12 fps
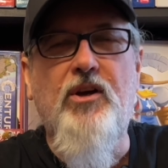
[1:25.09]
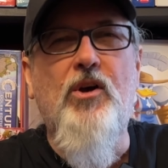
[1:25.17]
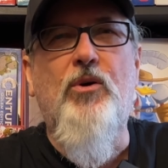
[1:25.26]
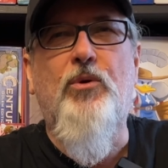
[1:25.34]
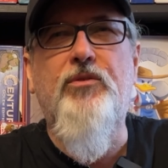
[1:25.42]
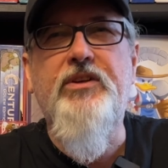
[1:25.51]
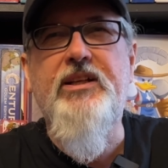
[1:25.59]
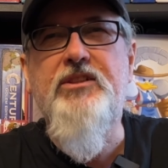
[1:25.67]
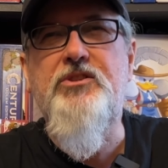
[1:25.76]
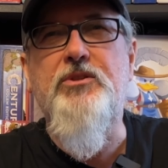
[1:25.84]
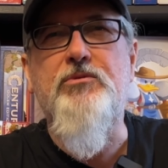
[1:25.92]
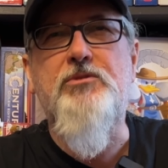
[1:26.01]
over
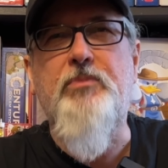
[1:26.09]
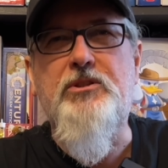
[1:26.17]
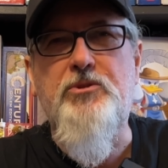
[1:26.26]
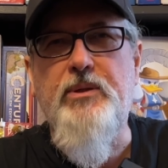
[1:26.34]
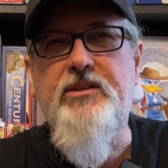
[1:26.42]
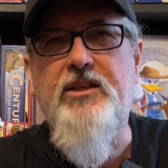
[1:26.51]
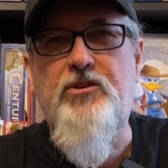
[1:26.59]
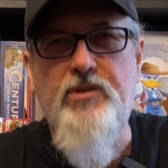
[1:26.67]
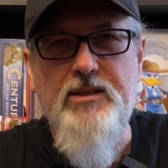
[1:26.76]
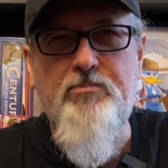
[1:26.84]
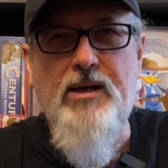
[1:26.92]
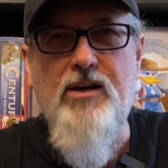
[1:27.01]
issues between the
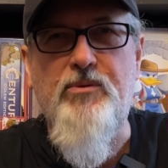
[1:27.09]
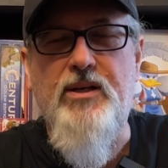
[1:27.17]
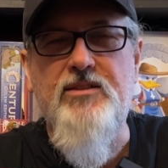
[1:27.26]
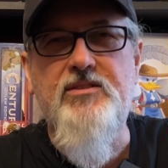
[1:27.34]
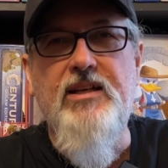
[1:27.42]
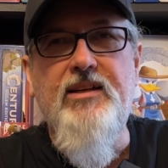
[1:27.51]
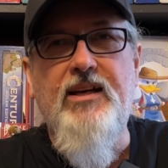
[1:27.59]
great powers